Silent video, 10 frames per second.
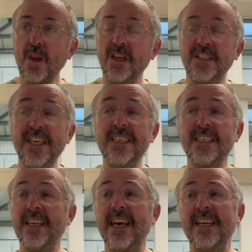since
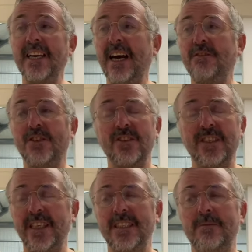then I've done
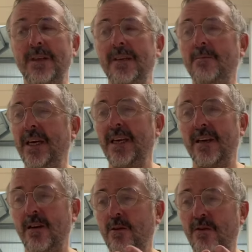60 minute
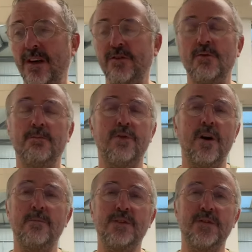makeover, I've done
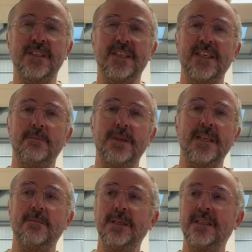props for
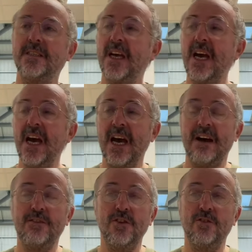CBeebies,
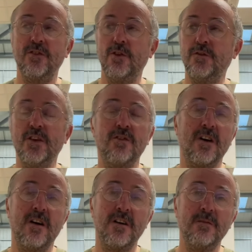I've done Love Your
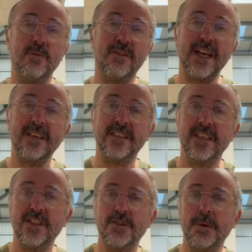Garden with Alan
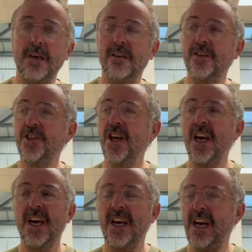Titchmarsh,
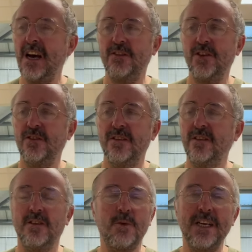I've
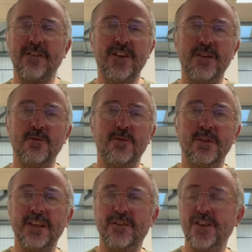done quite a few
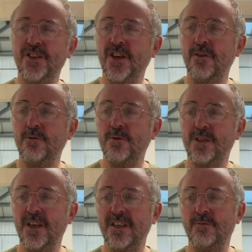different
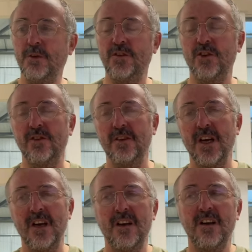shows, and we've done
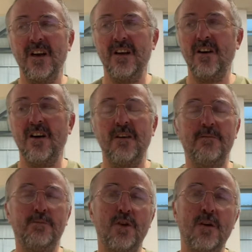a lot
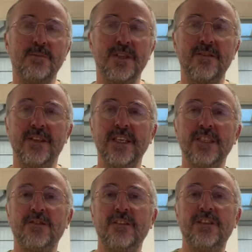of props and
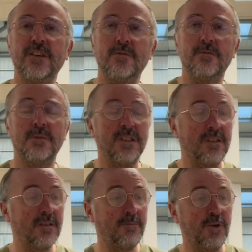things for film
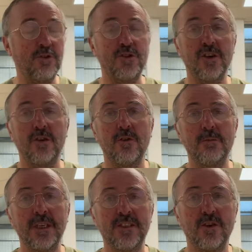and production
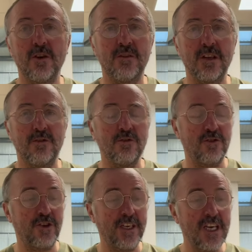companies all over the
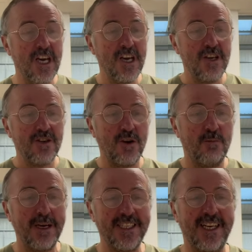country. So
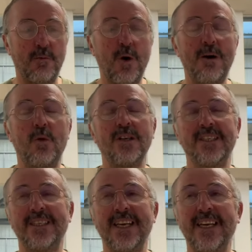basically what I want
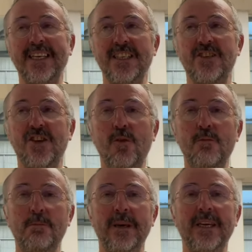to say is,
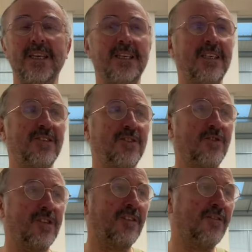don't be
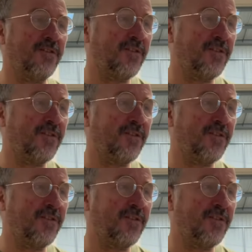sort of